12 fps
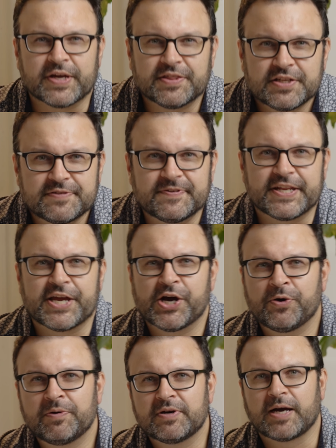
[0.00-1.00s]
in this
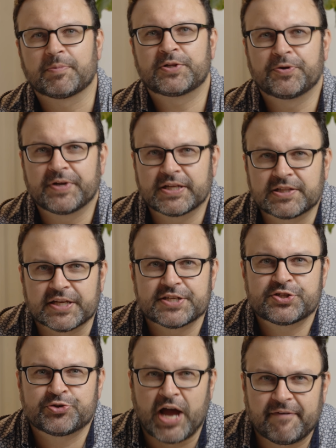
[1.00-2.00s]
video, I'm cloning
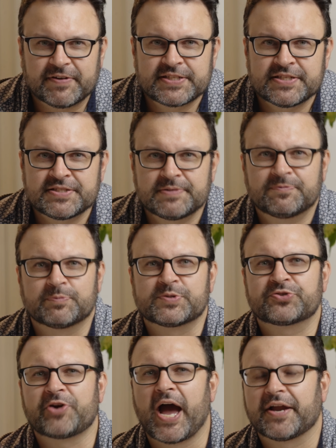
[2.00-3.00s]
Clay's traffic system from
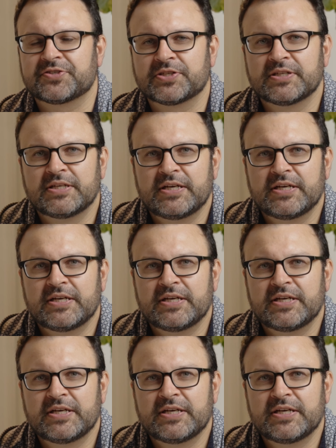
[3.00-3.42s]
scratch.